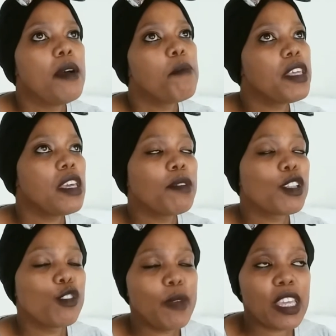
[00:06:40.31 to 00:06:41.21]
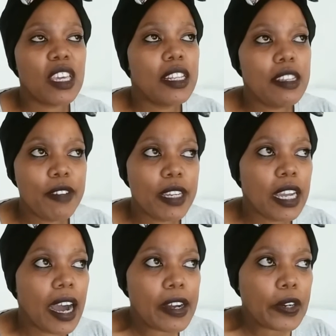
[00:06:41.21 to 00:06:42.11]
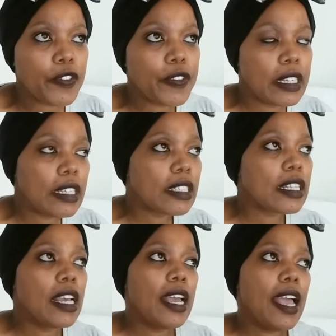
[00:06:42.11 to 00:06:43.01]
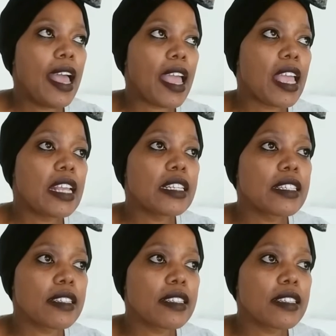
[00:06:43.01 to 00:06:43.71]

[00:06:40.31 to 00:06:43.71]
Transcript: being able to making a living out of this, and